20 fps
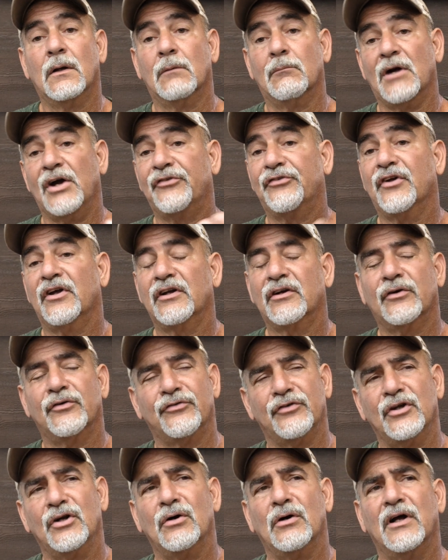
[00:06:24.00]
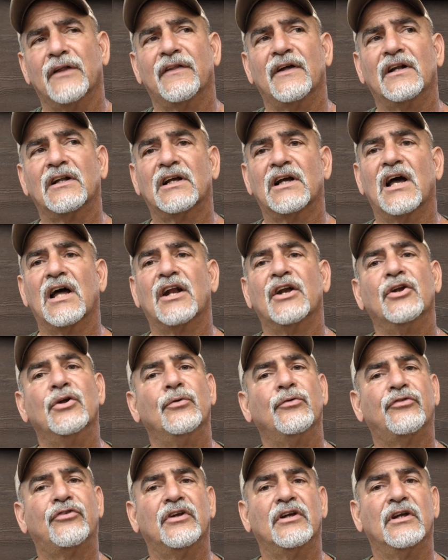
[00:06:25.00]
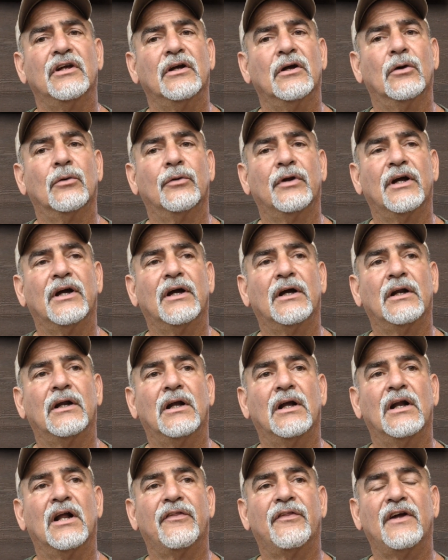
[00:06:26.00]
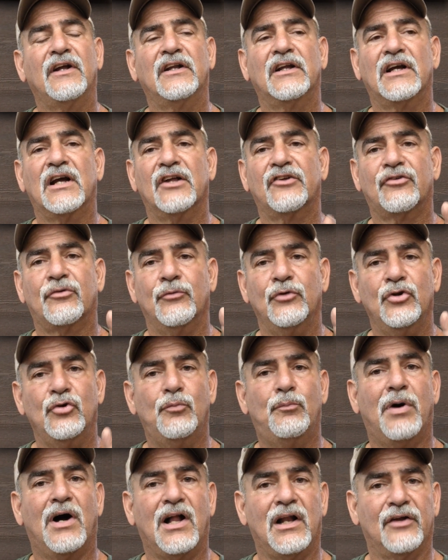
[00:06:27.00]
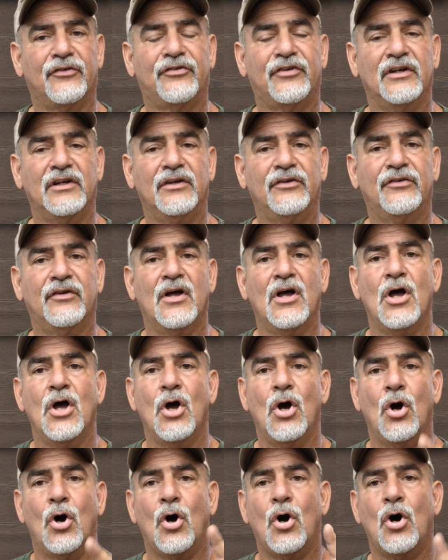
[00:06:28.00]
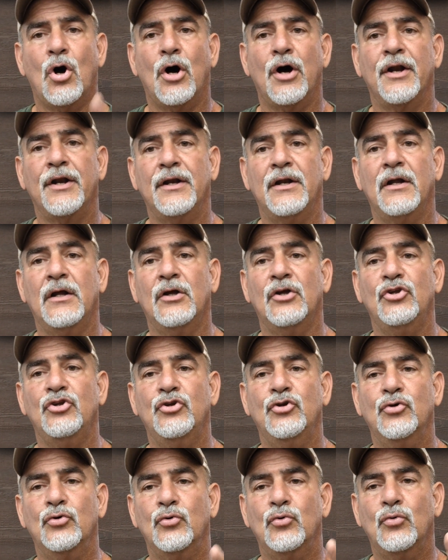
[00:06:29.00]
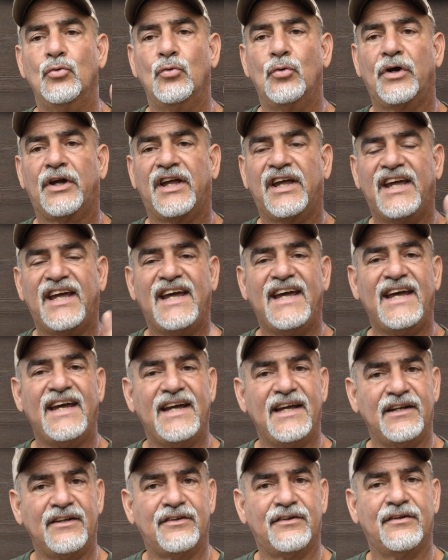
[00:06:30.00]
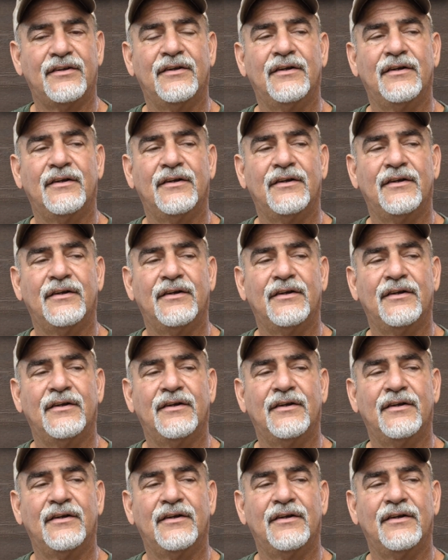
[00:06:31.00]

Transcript: My son goes, I think they got a new CEO, Dad, and I think they got some new policies on you can't.